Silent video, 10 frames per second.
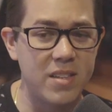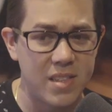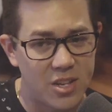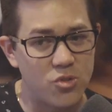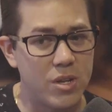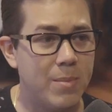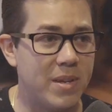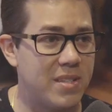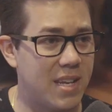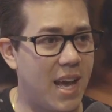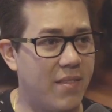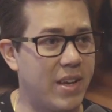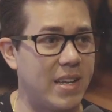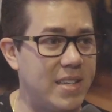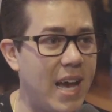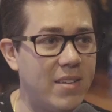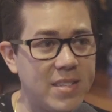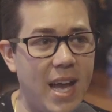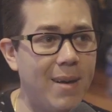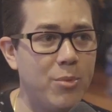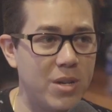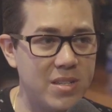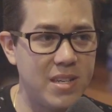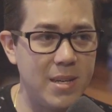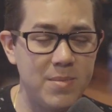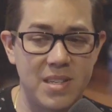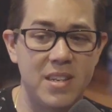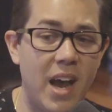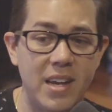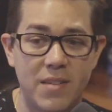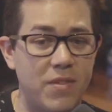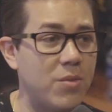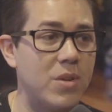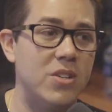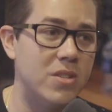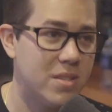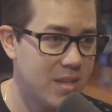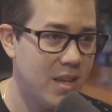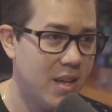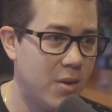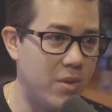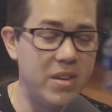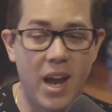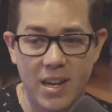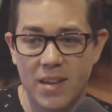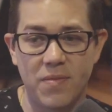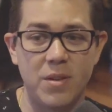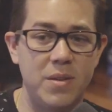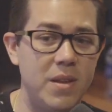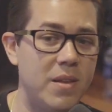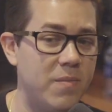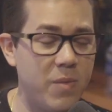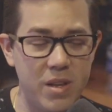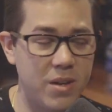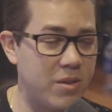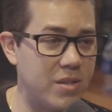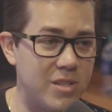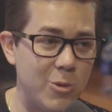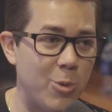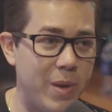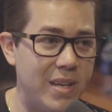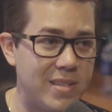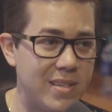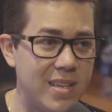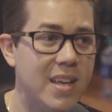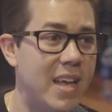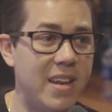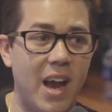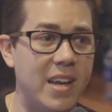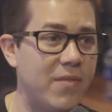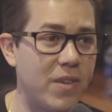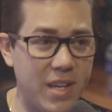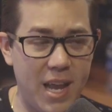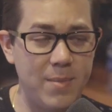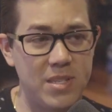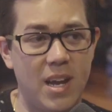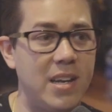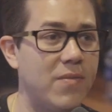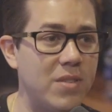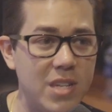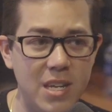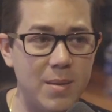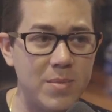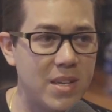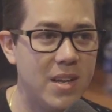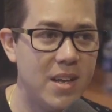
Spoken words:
And the dream is to have like a Dallas Cowboys teams in 9 different regions with 9 different, consumer bases and 9 different games and 9 different teams.